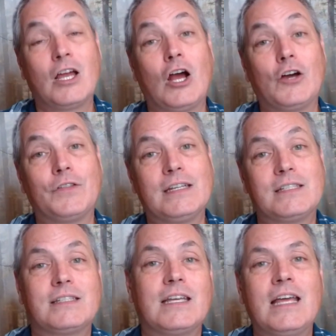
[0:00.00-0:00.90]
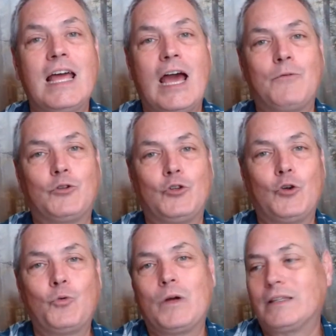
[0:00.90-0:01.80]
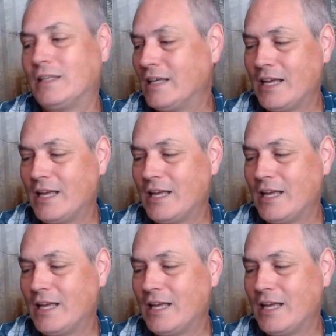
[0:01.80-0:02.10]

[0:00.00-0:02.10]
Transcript: On this, I want to know what